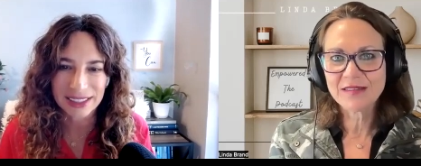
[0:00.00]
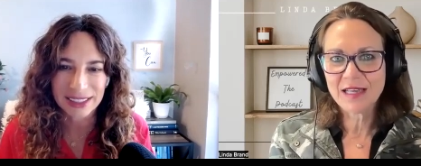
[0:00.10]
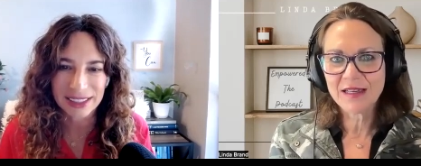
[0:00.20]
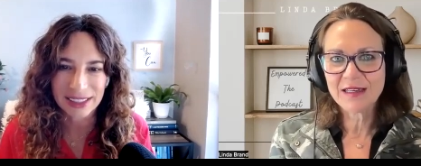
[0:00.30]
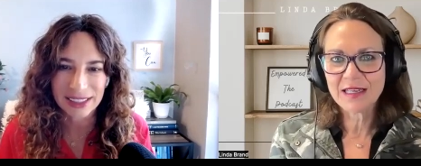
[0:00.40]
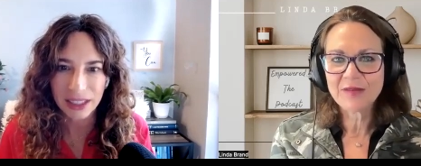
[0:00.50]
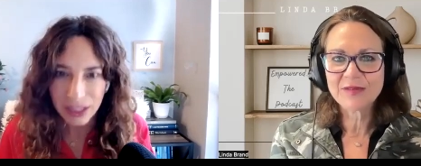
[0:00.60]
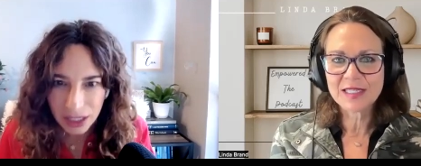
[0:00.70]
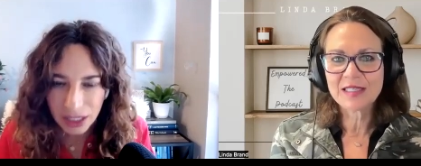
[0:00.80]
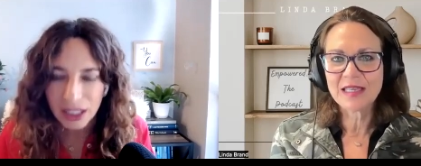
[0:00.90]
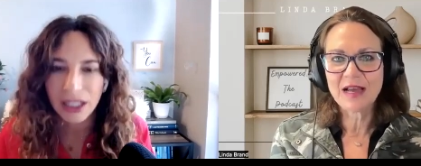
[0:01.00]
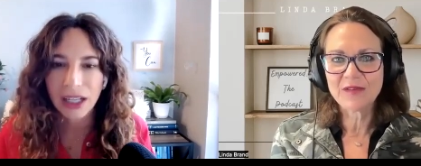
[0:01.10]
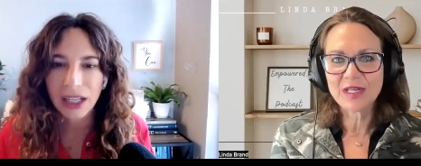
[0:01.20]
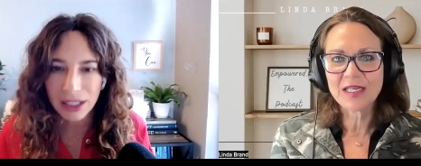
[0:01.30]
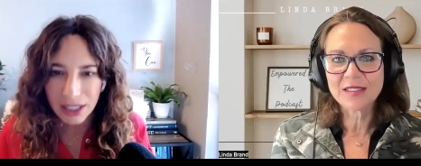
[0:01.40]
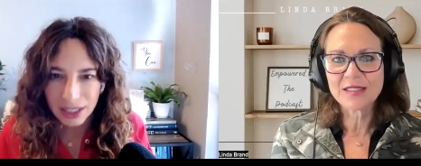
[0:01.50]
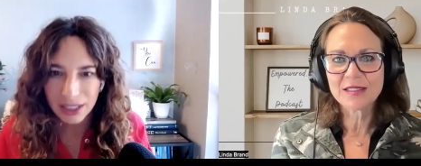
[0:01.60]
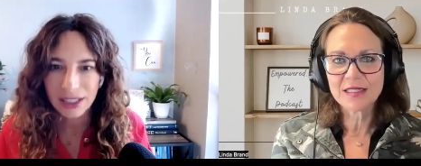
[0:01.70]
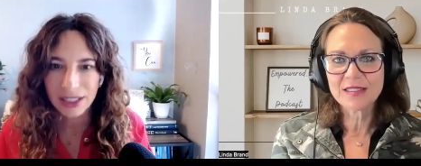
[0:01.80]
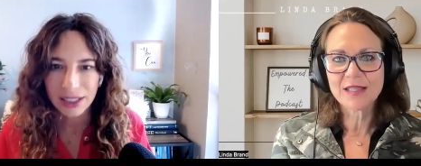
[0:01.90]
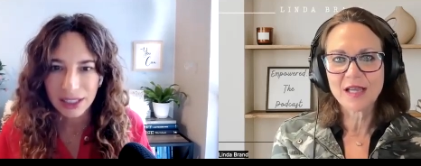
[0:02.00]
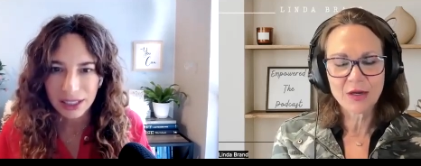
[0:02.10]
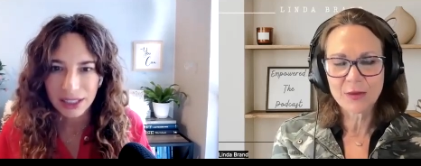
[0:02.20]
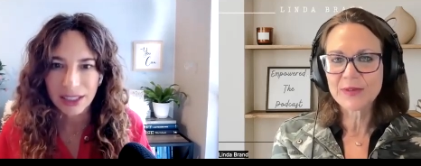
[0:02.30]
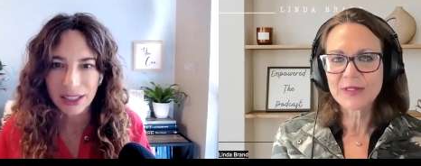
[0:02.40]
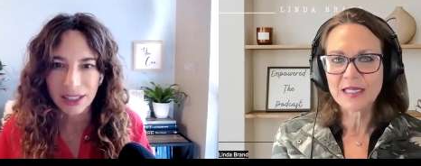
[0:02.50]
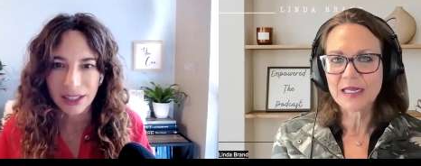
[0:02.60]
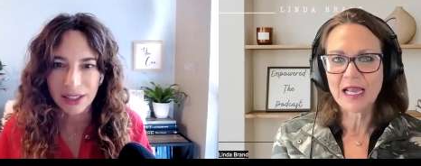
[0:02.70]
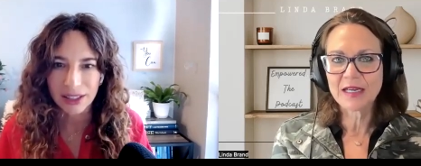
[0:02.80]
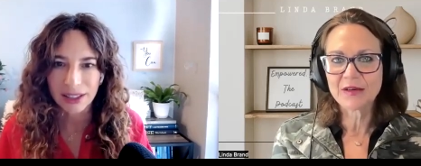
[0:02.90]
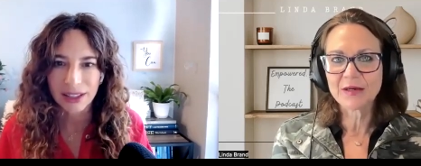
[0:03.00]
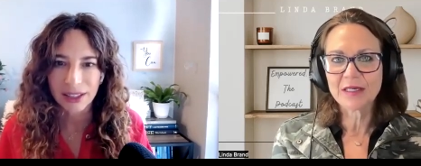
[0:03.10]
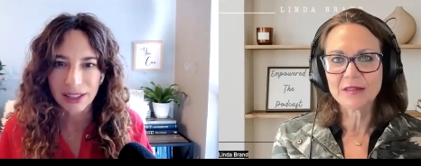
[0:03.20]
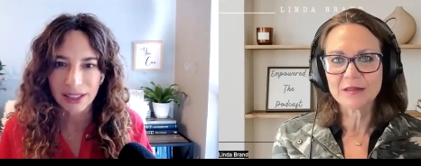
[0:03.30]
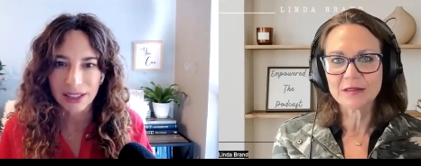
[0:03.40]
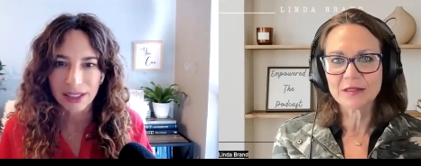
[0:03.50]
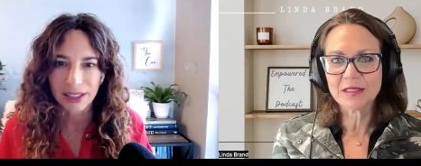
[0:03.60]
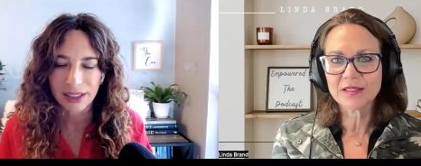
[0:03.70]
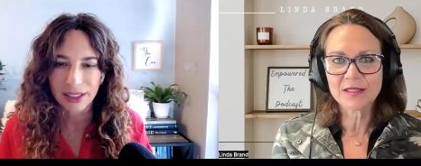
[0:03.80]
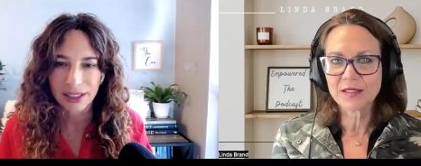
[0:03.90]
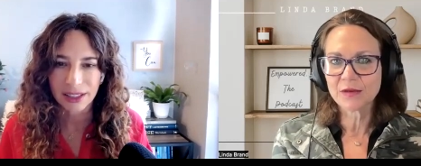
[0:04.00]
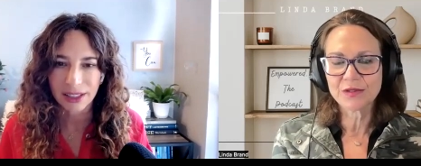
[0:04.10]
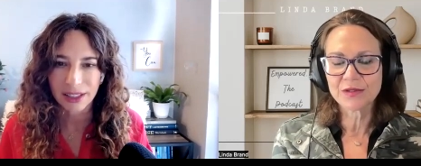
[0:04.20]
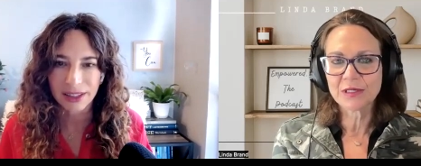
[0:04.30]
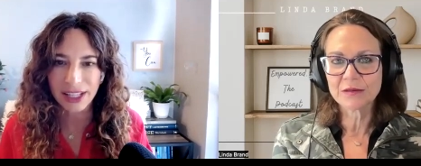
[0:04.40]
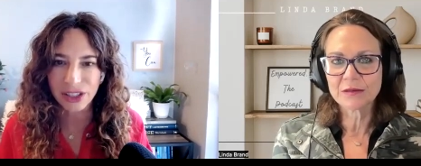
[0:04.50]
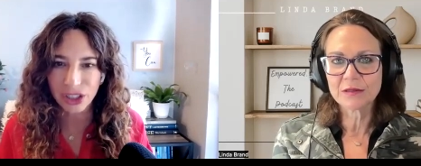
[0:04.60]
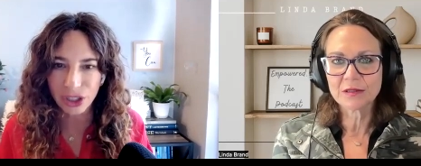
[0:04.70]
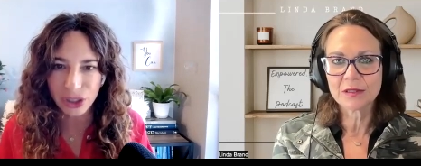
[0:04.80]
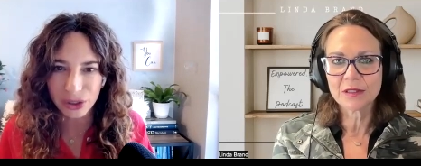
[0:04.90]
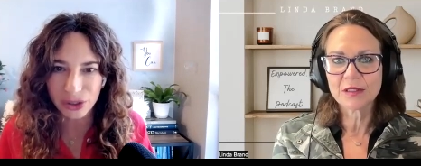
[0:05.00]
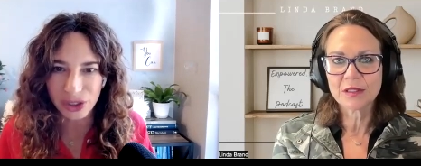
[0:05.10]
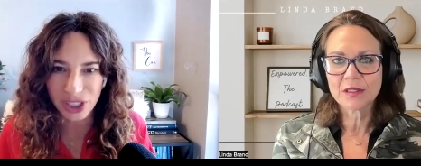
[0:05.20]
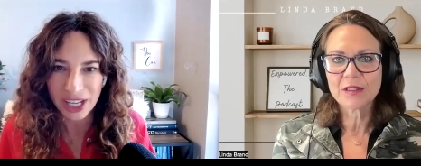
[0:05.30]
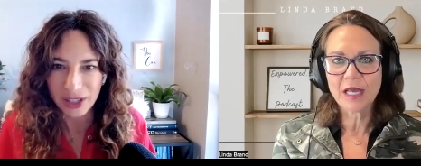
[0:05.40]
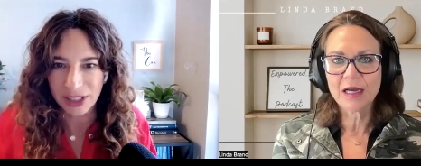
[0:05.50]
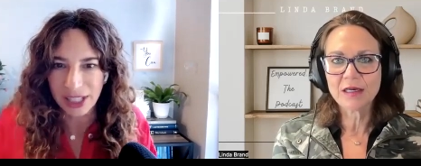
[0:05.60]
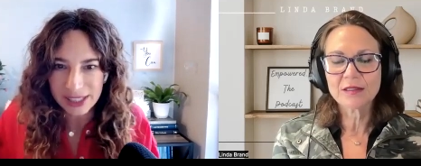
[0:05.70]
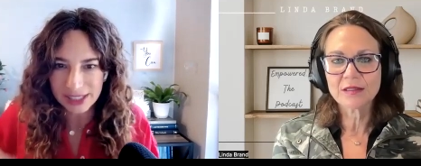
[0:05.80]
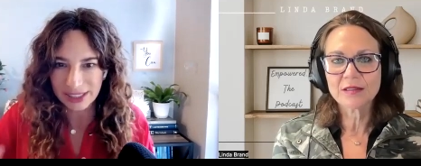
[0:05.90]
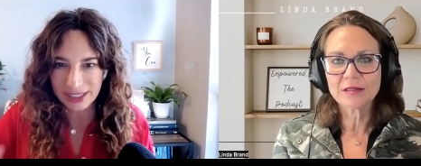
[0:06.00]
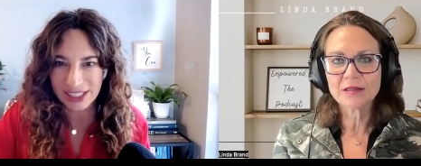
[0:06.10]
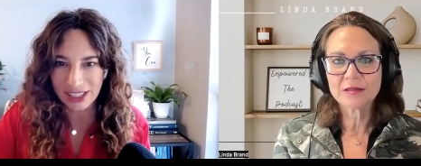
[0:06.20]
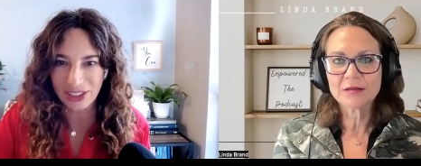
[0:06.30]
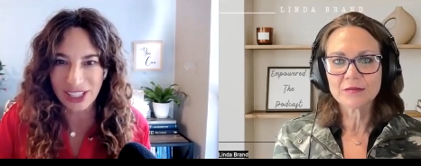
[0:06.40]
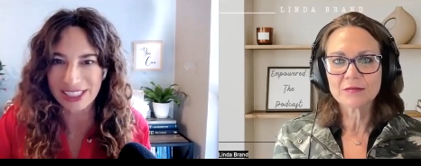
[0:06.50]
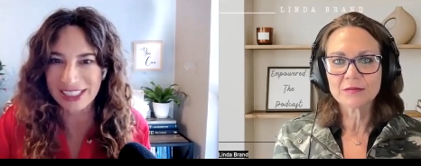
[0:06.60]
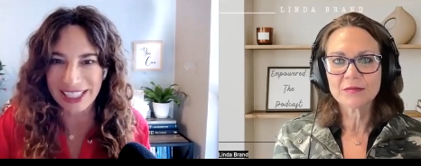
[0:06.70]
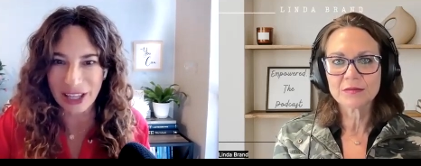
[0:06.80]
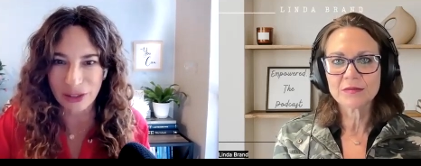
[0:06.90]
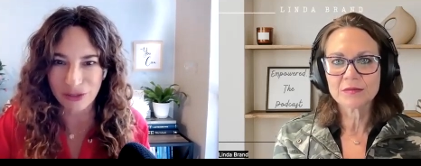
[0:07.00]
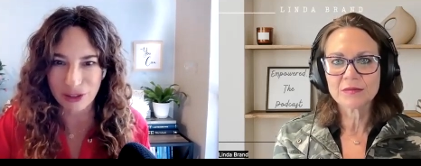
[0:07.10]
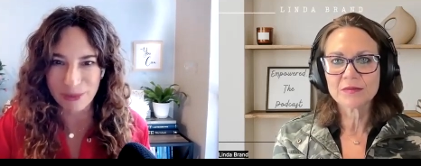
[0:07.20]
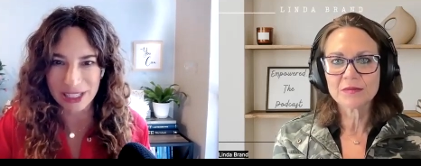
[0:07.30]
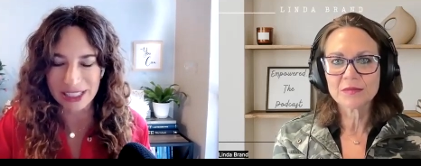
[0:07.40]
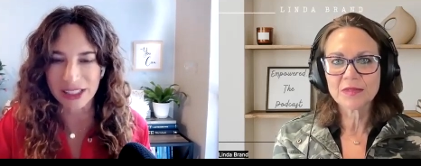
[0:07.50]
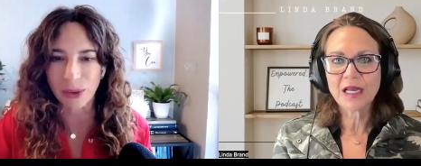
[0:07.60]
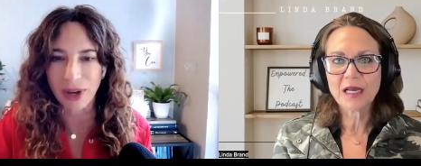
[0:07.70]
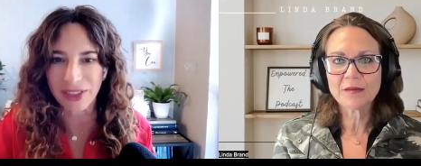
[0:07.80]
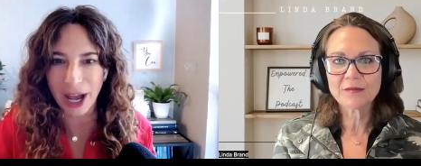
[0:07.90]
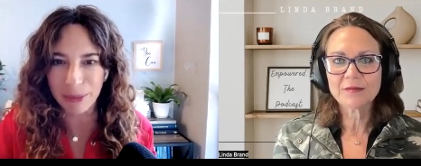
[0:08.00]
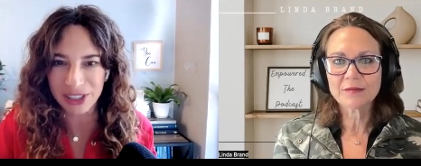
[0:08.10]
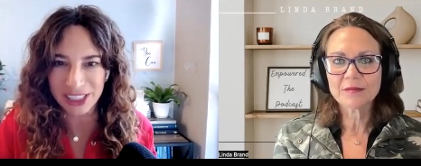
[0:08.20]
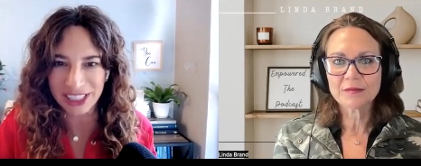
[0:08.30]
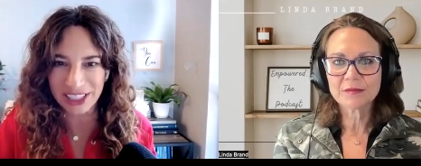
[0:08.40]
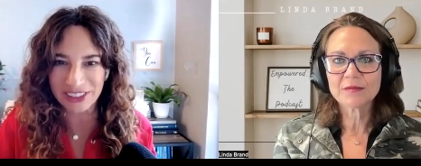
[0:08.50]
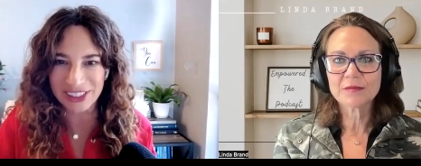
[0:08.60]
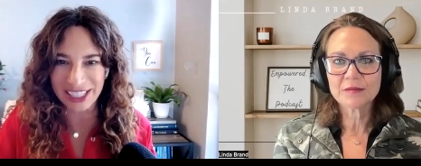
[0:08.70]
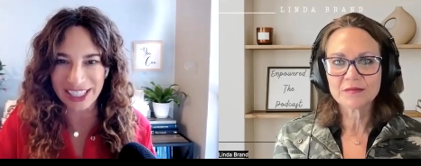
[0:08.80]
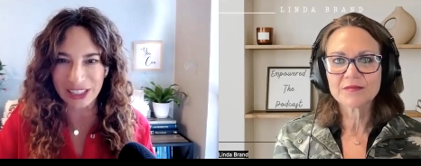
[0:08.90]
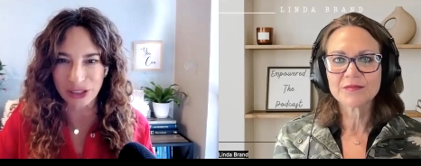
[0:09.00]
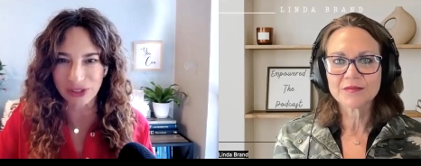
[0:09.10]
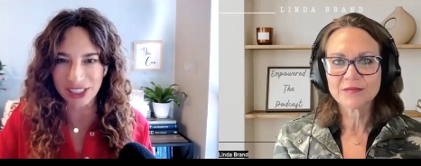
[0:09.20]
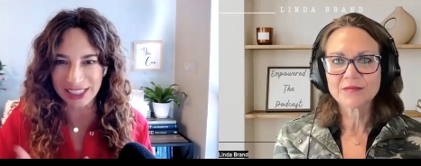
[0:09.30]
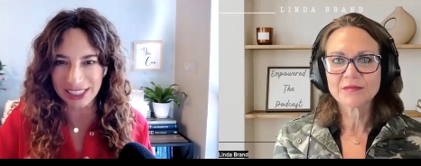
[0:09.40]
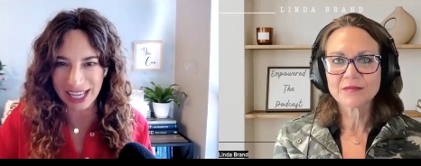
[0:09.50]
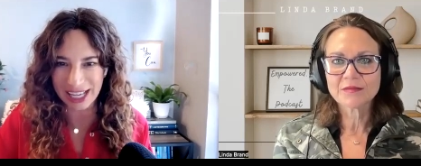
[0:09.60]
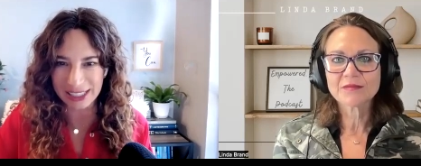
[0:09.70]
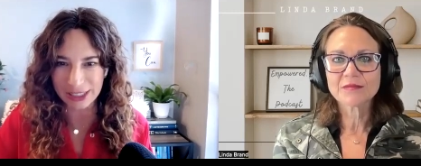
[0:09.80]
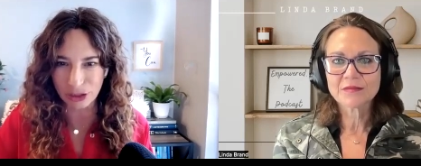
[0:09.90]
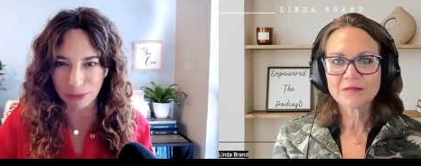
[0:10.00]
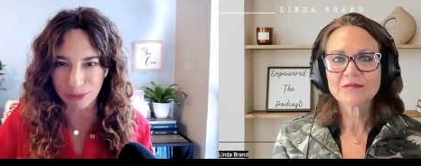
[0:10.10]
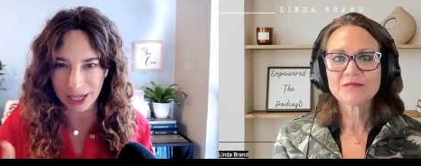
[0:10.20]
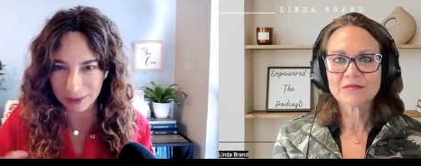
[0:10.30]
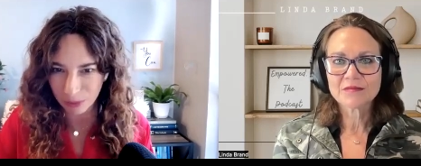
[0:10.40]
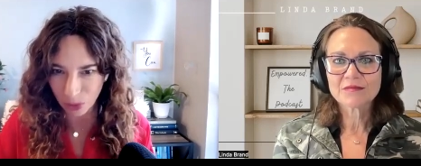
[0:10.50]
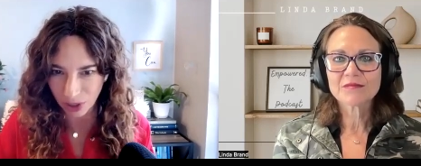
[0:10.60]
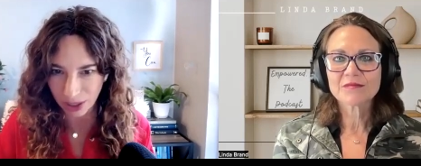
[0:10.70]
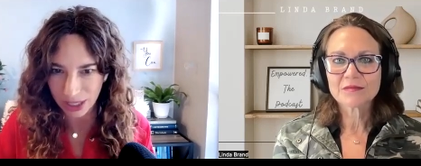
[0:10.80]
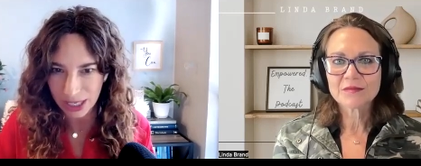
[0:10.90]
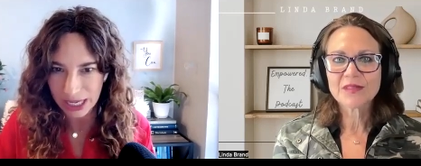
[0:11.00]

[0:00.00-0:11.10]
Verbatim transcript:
Speaker 1: that day. I've seen the evidence. It's 100% accurate. It's so true. That's huge.
Speaker 2: Yeah. Let's let's look at it together for a minute. So on yeah. that particular day, you did less, you made more.